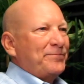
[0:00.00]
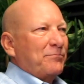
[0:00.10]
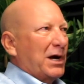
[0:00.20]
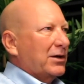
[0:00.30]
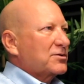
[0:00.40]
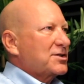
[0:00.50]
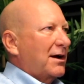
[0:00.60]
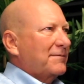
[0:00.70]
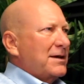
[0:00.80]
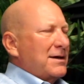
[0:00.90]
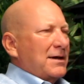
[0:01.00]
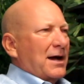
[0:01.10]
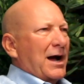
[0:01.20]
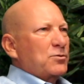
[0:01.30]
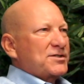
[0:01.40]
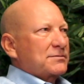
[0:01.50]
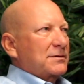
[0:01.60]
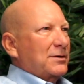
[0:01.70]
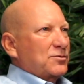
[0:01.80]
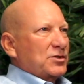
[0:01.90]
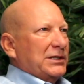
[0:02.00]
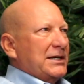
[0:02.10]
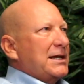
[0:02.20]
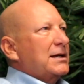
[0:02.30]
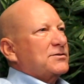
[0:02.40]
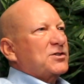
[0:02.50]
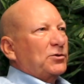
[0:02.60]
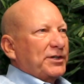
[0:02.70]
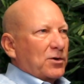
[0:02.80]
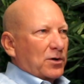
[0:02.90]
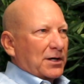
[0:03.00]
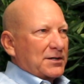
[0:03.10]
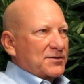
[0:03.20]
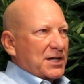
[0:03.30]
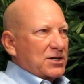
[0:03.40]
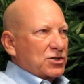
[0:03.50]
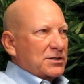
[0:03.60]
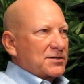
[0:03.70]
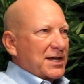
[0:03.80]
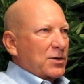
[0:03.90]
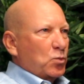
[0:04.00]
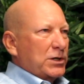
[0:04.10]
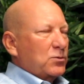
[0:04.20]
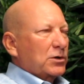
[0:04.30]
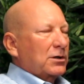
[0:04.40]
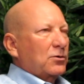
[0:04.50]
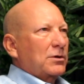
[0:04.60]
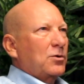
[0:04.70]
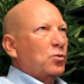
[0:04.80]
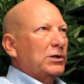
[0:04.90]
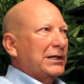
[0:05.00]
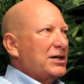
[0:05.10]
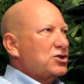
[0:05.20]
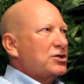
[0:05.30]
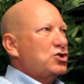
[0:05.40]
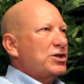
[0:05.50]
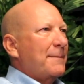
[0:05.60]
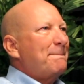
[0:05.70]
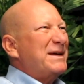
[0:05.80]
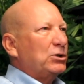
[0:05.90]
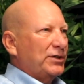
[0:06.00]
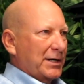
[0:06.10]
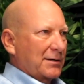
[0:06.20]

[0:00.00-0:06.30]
Microsoft. I was leading consulting organizations, and we were relationship building.